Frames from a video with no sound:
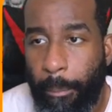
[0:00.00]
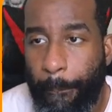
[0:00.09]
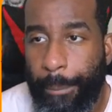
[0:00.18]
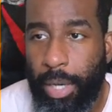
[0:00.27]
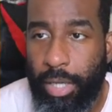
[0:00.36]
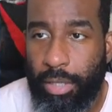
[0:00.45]

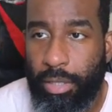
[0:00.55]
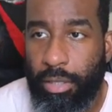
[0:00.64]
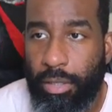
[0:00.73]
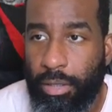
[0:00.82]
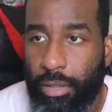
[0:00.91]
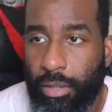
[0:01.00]
But
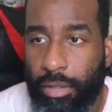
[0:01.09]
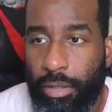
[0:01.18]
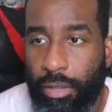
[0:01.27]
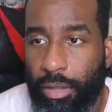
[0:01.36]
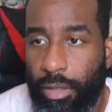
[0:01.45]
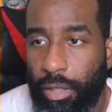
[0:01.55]

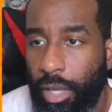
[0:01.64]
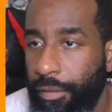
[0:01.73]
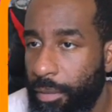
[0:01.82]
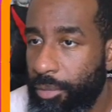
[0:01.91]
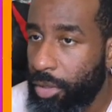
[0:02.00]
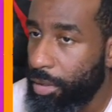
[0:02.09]
if
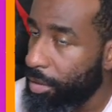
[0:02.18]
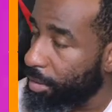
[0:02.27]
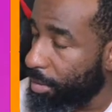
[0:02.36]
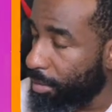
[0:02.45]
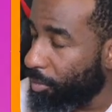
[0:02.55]
I'm judging,